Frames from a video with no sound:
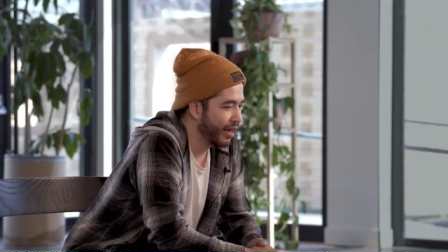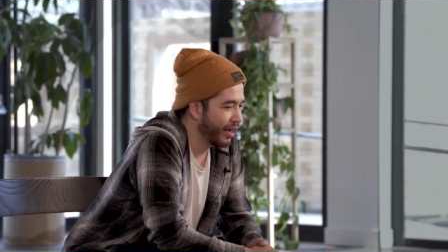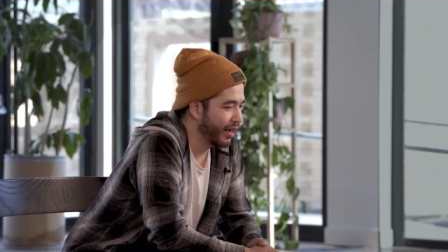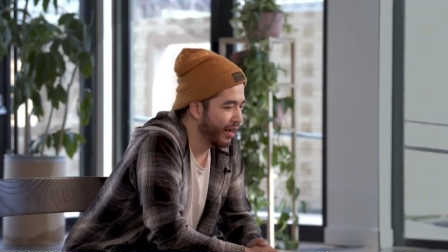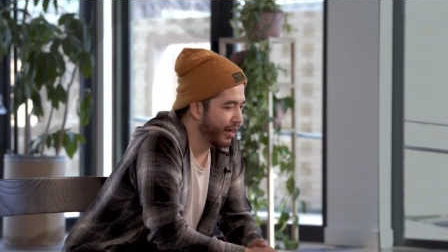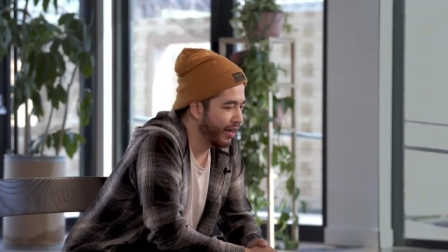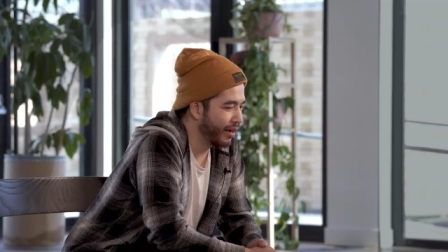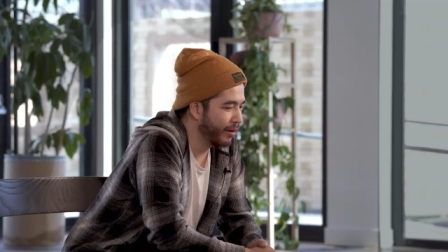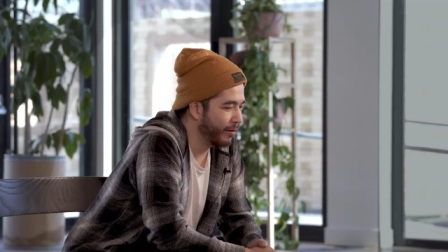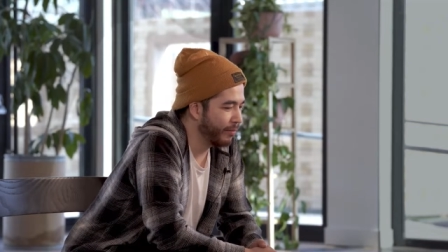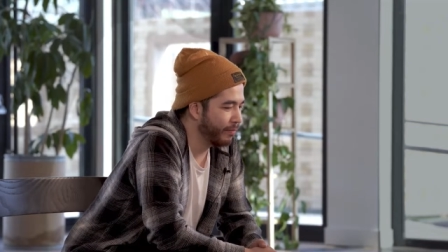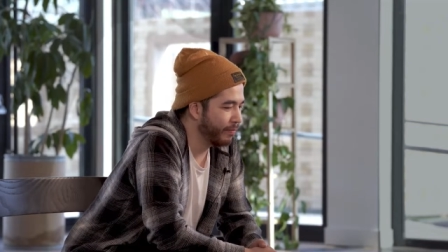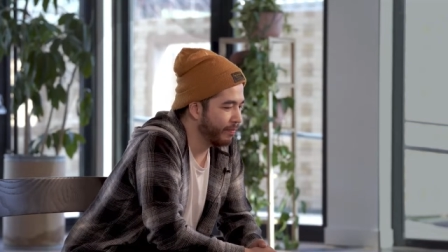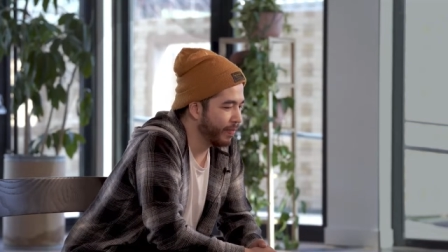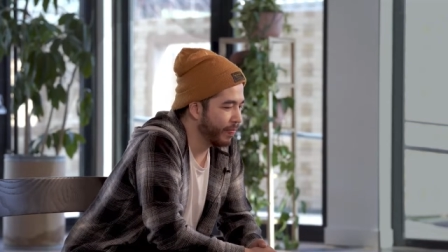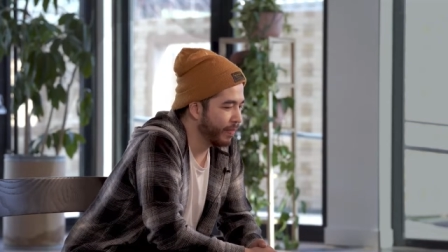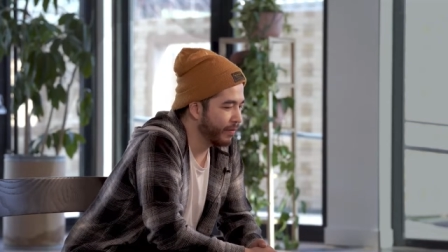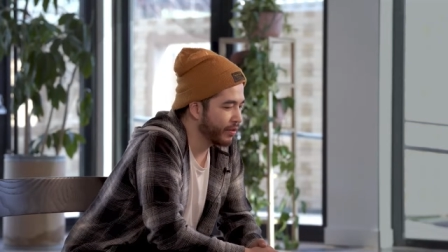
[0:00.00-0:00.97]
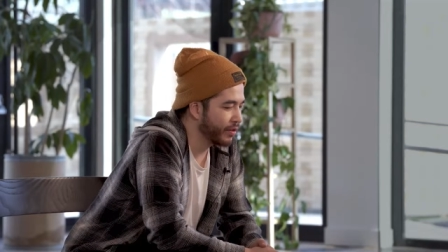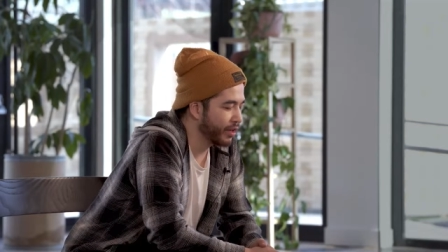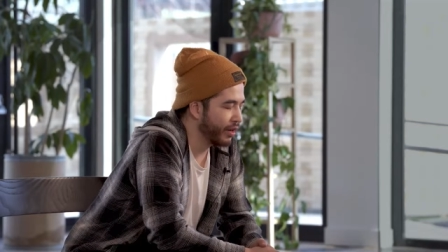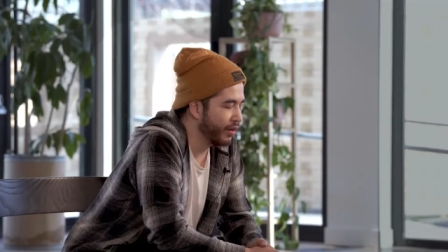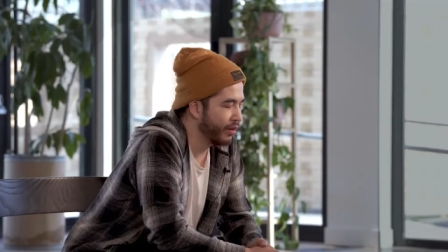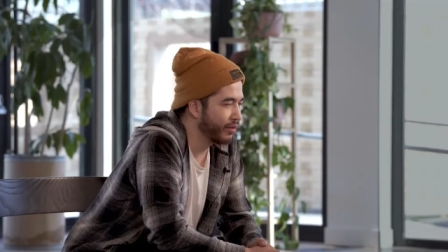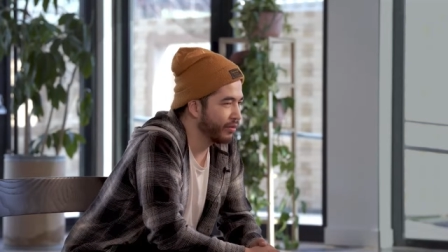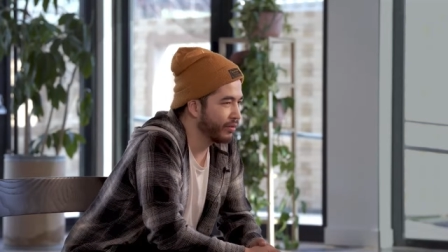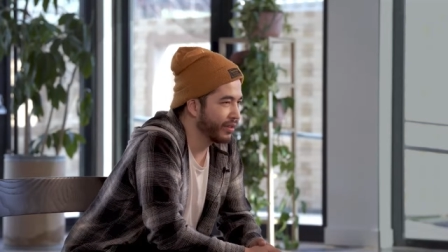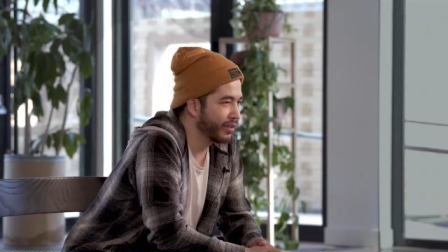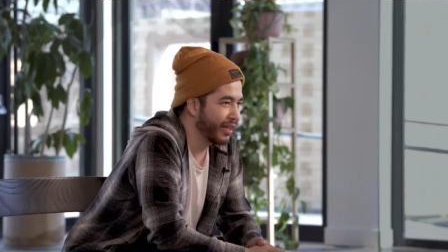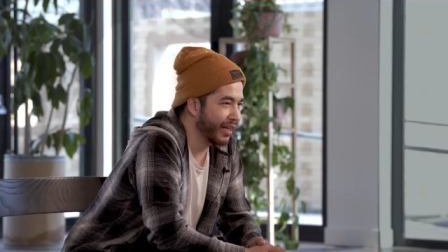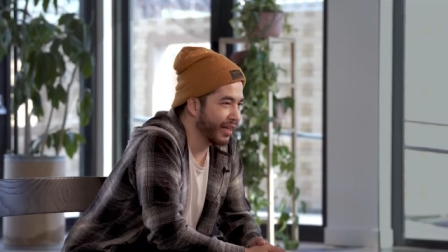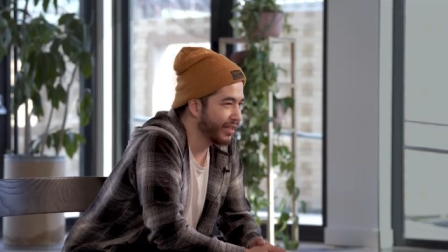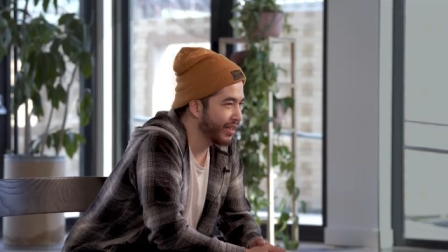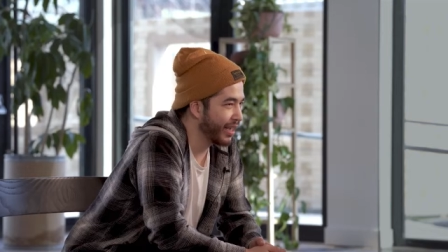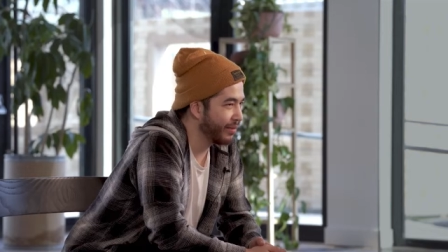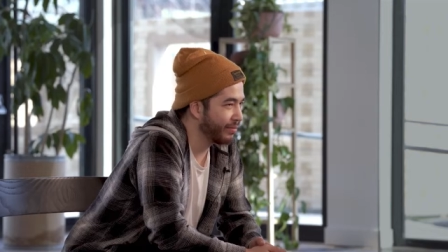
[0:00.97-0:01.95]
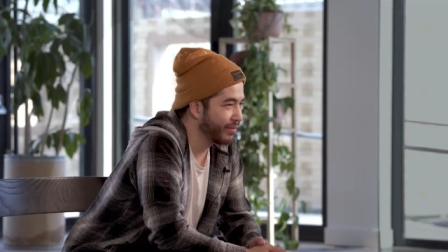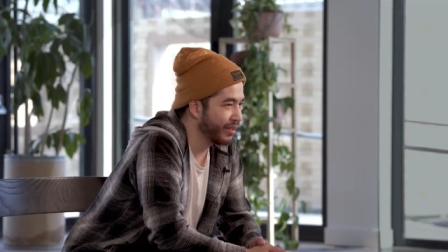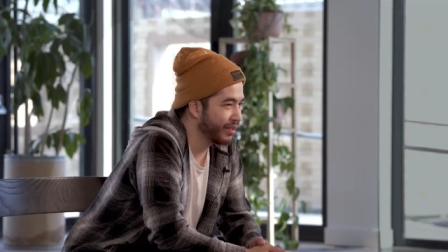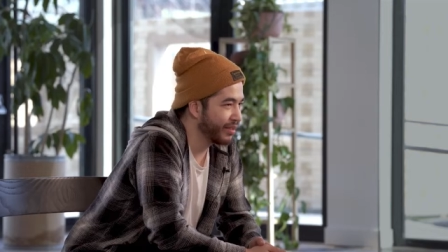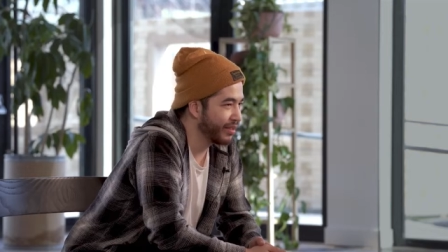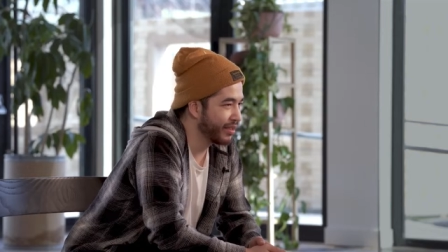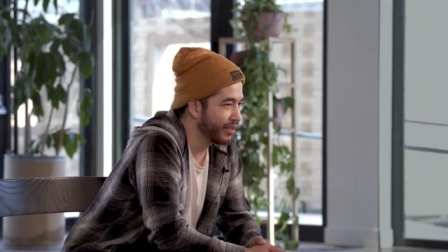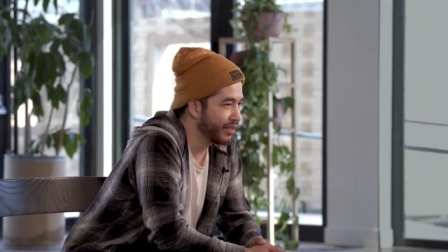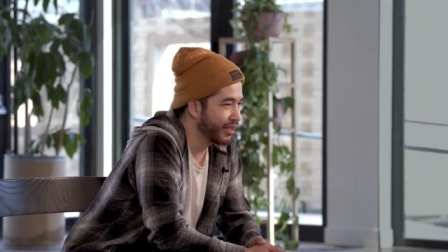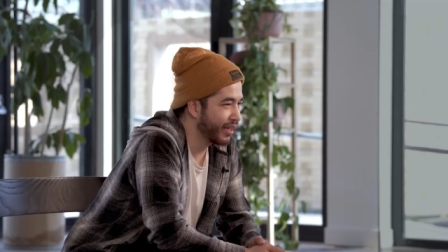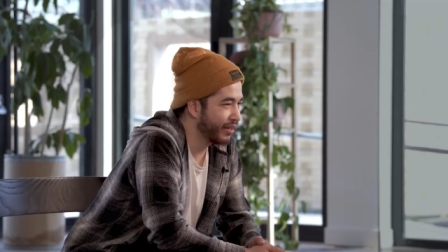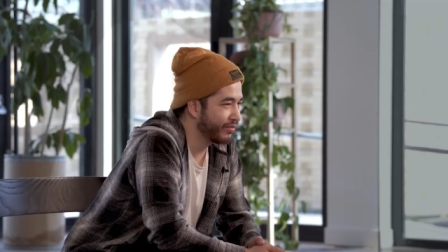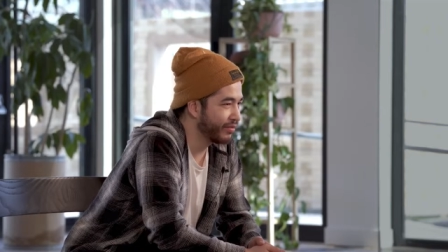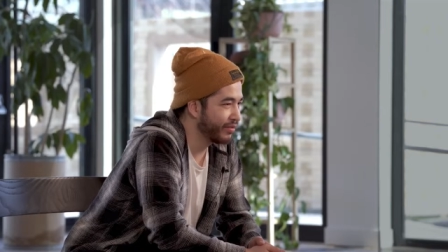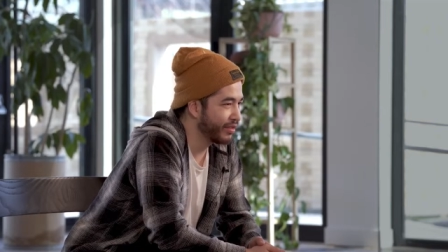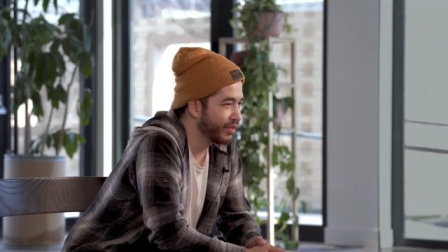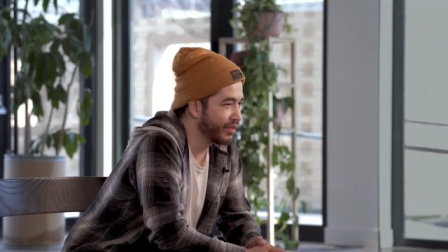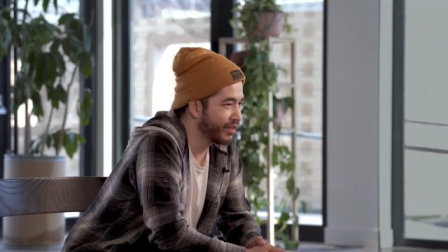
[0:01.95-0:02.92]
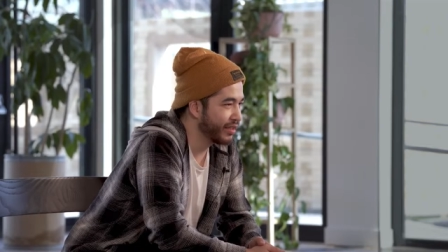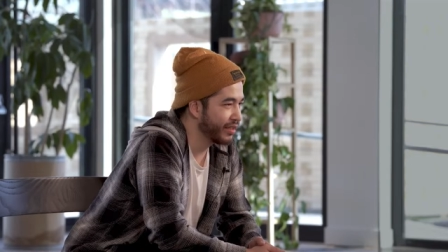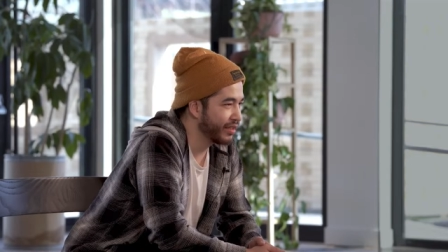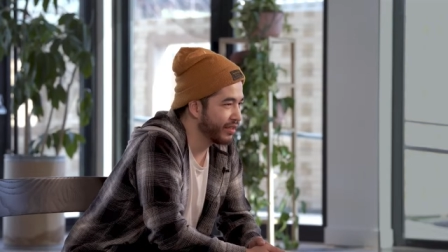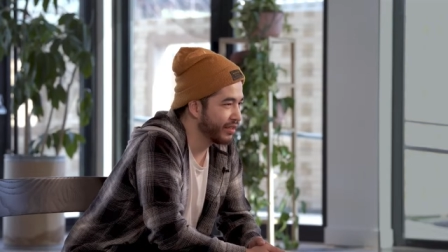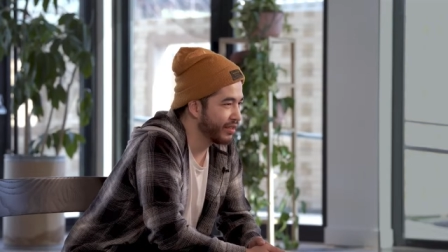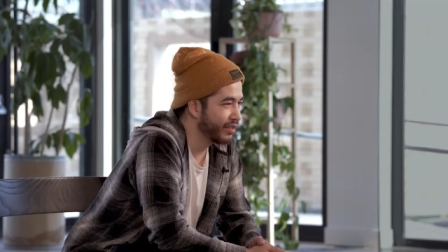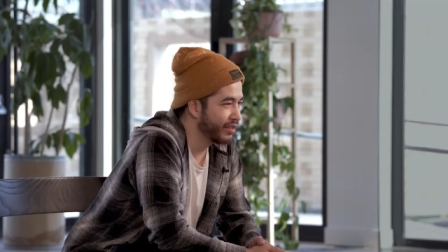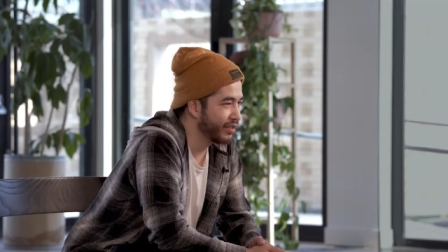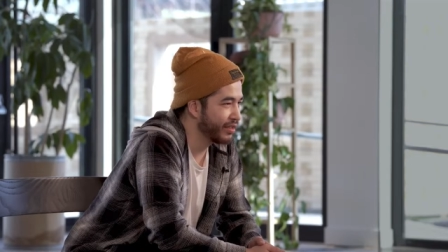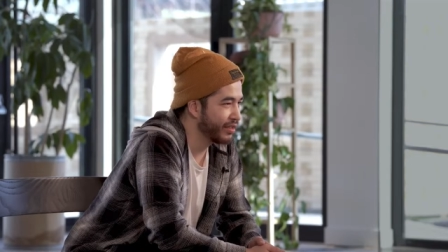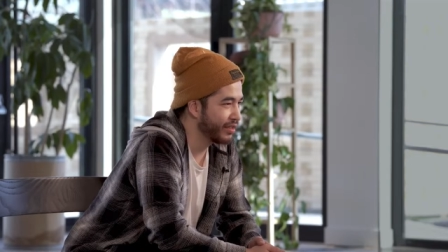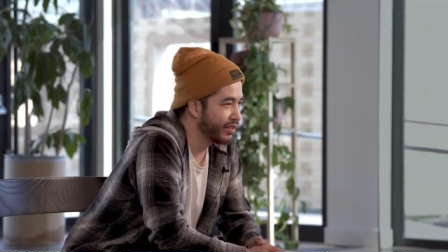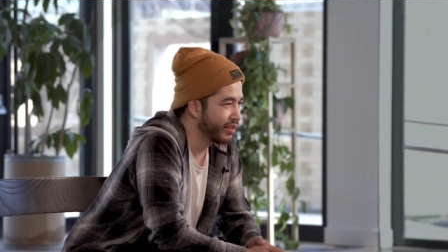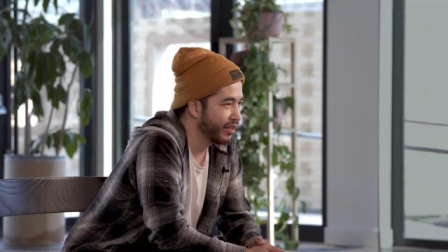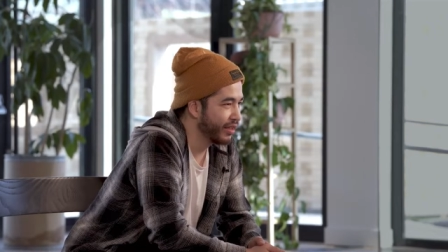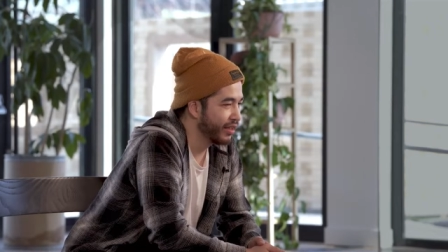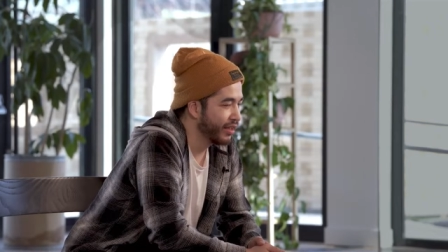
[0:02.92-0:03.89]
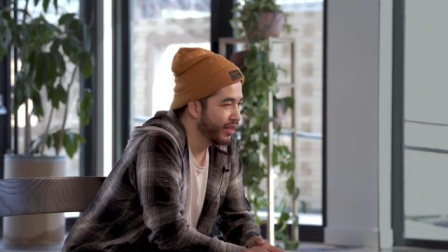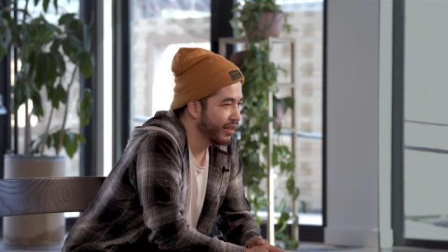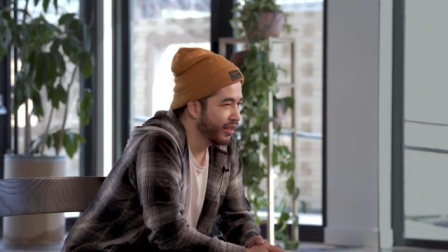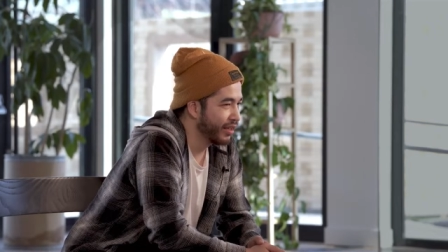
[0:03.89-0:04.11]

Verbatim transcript: Um, so yeah, tap dancing definitely is